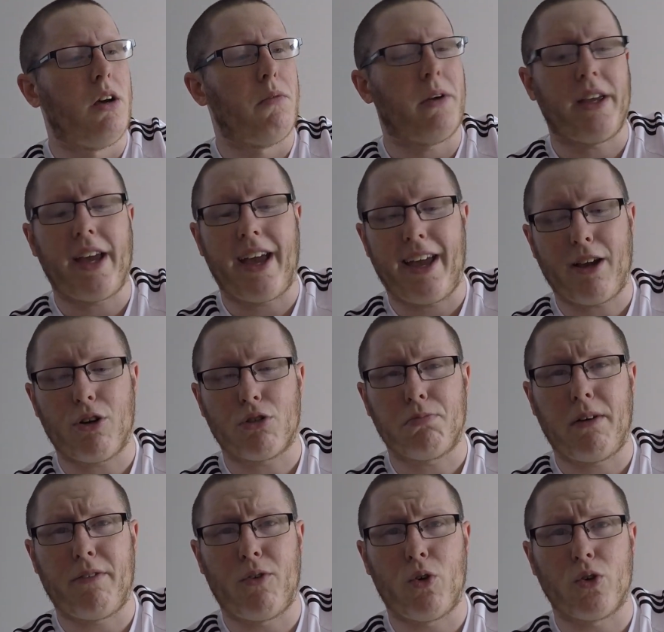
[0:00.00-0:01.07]
But yeah, it cost
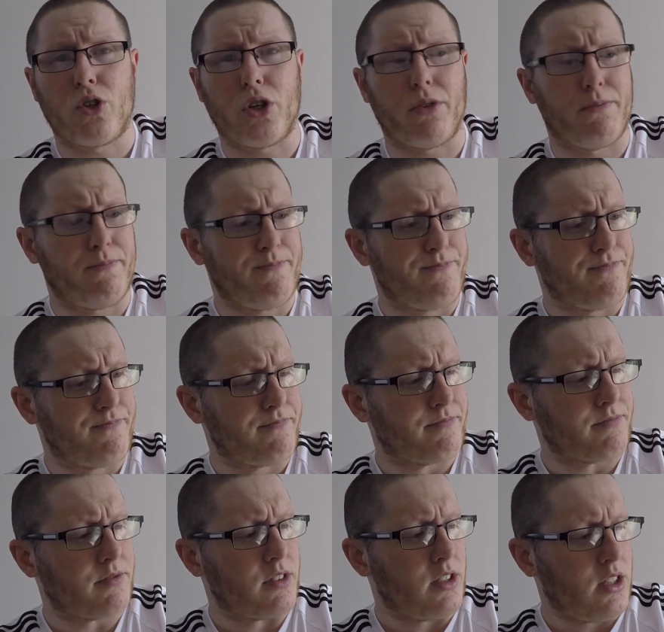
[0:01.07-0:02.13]
me a fortune,
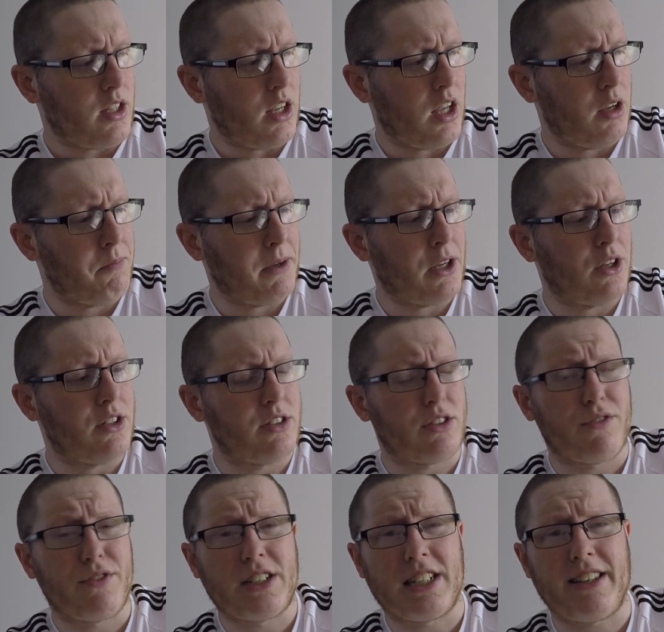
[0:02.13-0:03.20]
because
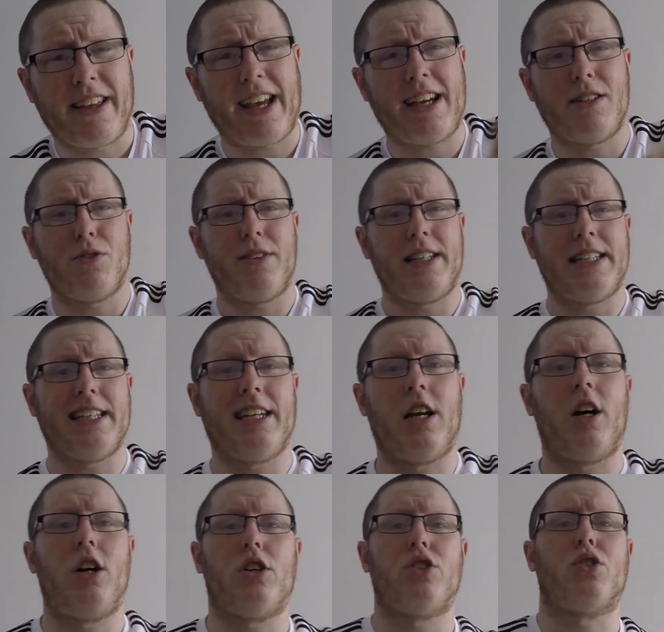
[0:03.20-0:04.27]
obviously they had all these little
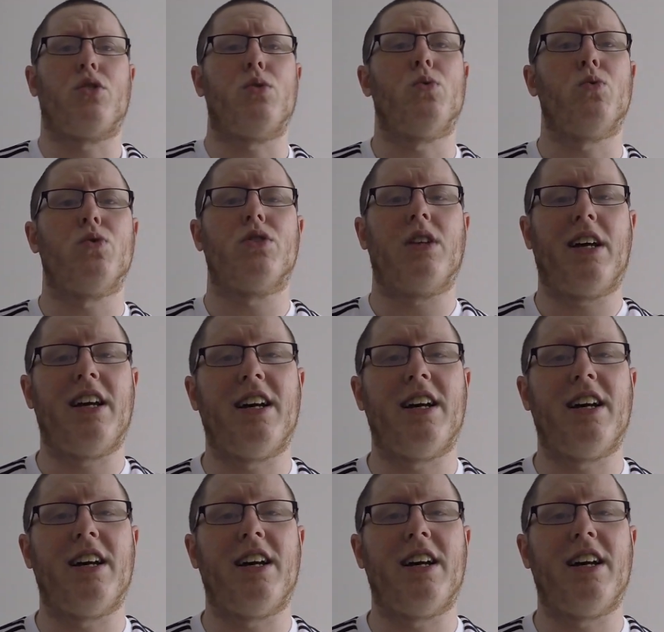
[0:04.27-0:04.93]
art stalls